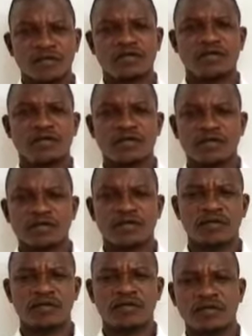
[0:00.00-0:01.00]
To
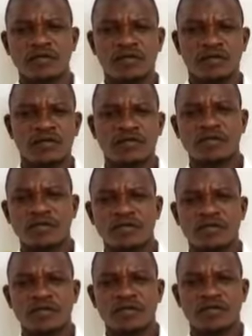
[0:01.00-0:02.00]
culture
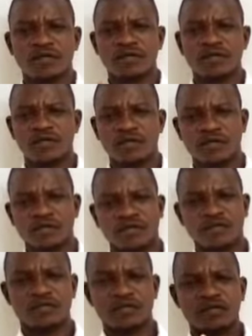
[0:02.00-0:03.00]
microorganisms is to
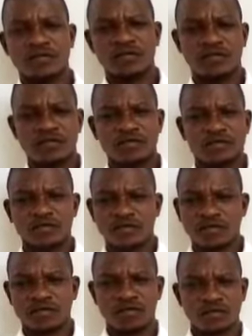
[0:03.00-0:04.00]
collect samples
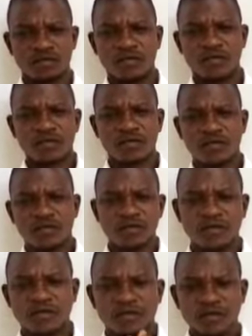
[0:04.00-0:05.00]
of the
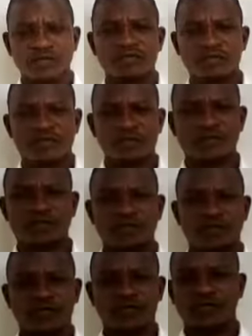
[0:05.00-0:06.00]
microorganism from water,